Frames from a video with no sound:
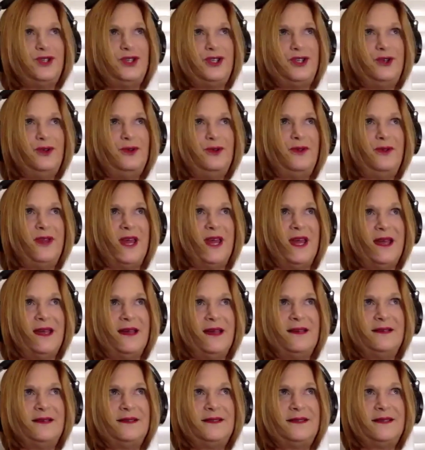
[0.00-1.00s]
2
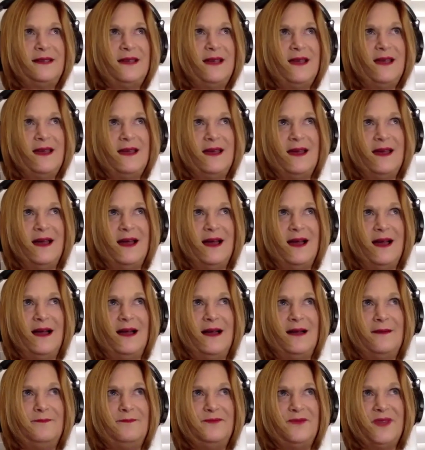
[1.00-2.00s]
things.
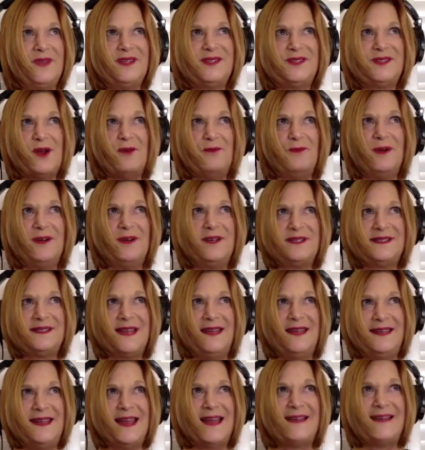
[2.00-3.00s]
So I want to
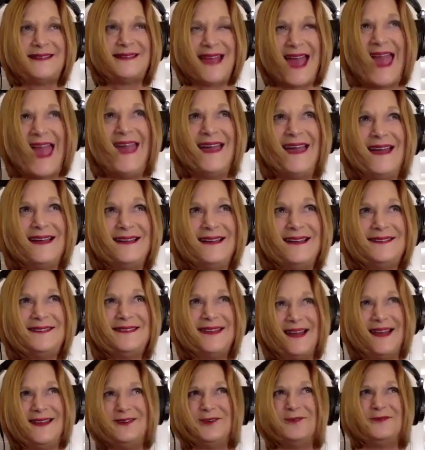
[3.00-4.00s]
say yes, and
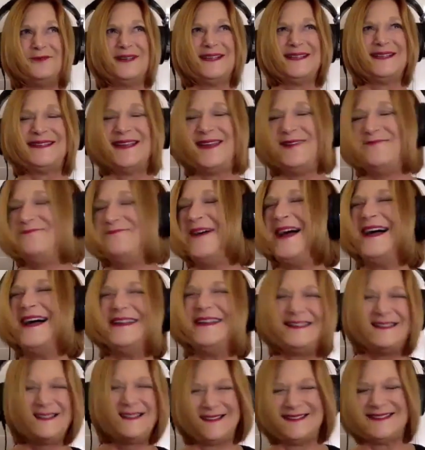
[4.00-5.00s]
I don't want to say
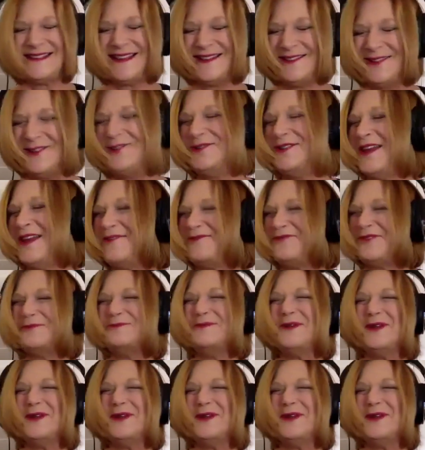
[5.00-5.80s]
but, because I learned that from